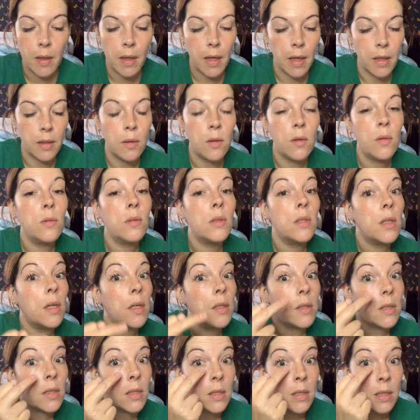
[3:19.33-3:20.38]
And also
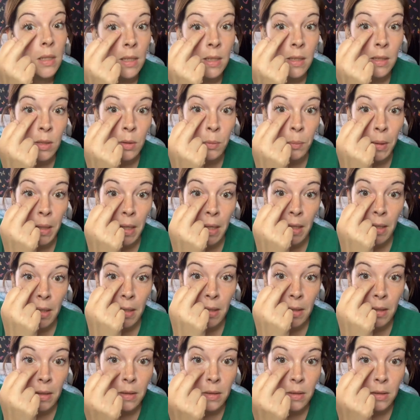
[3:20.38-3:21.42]
just a little bit,
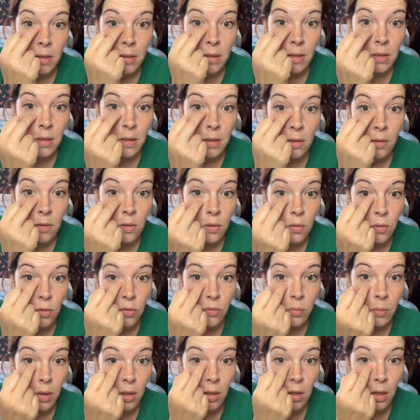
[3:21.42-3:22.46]
just in the corner of
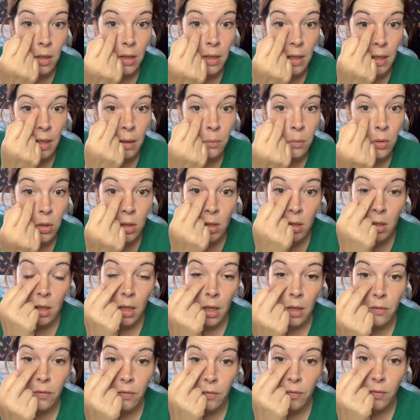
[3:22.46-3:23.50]
my eye here. I'm not going to
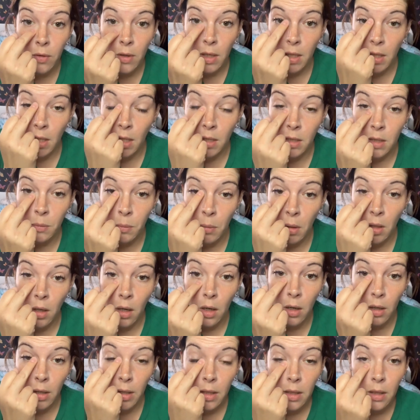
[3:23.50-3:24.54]
go fully under my
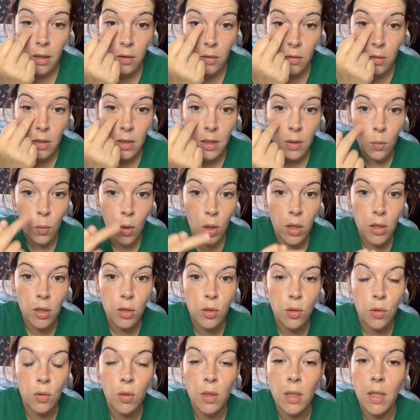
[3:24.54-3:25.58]
eye, you'll see why
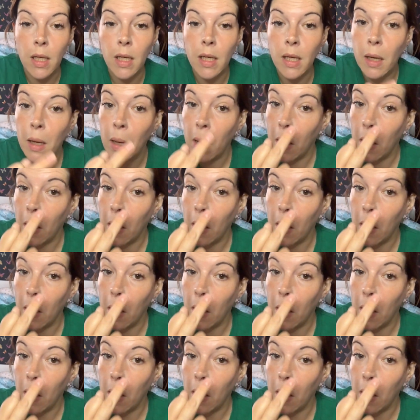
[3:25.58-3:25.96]
shortly.